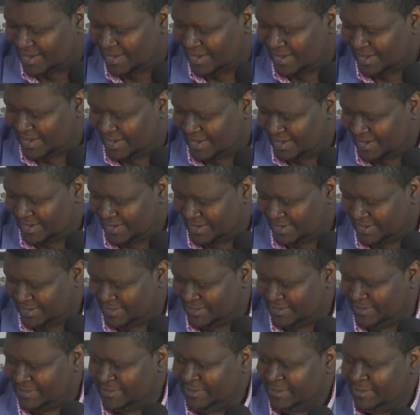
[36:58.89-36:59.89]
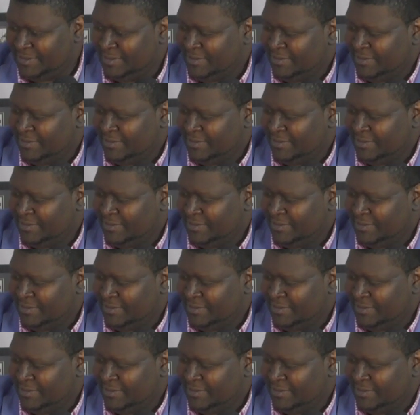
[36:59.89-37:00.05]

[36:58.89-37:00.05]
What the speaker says: Hey, if you want to